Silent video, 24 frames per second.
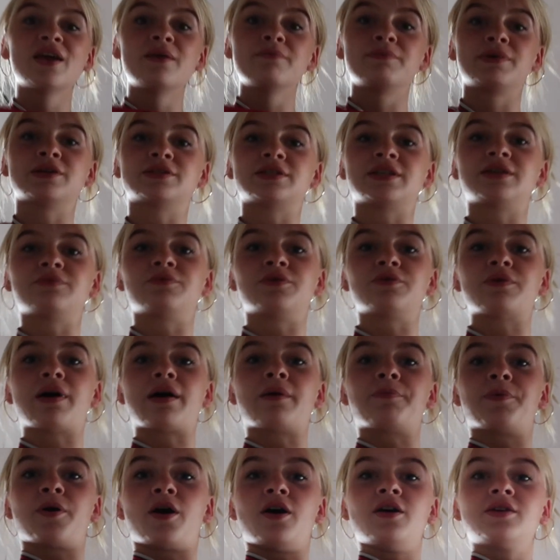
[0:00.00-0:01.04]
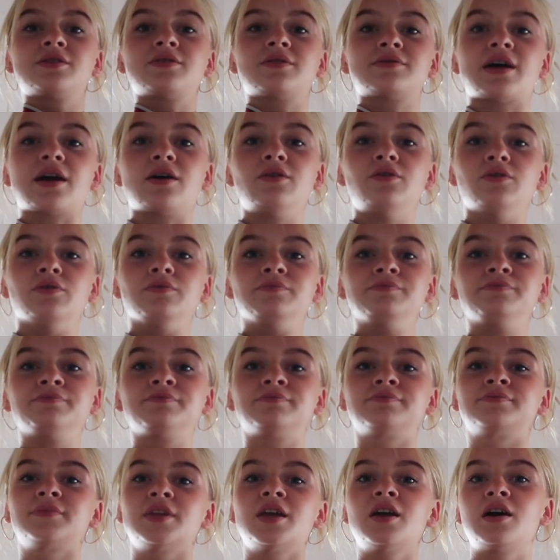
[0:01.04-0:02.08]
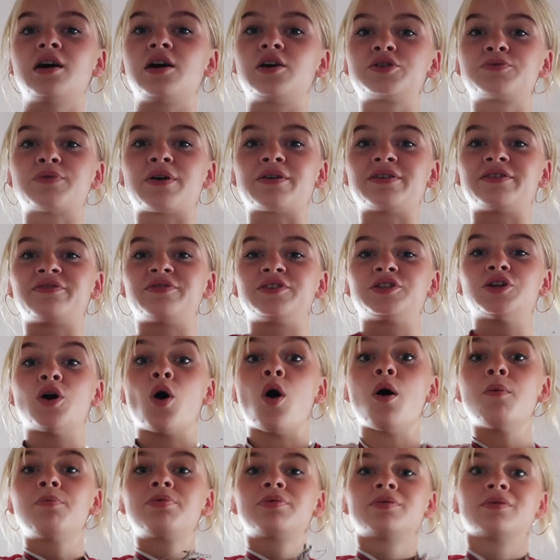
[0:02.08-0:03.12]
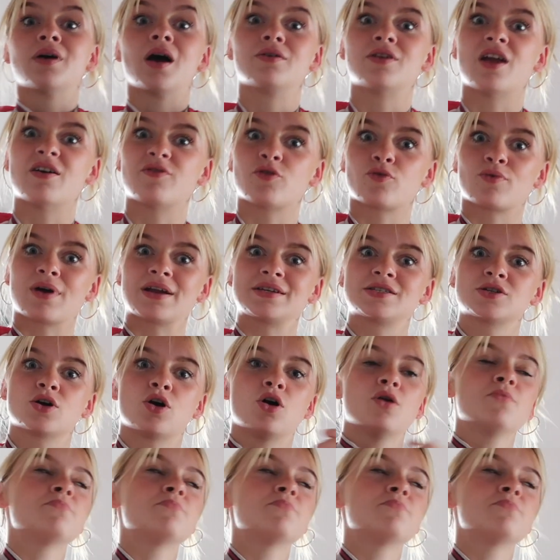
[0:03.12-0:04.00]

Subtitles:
because I didn't want to wear a bra. So I was like, oh, I'll just wear a different top. Another red top.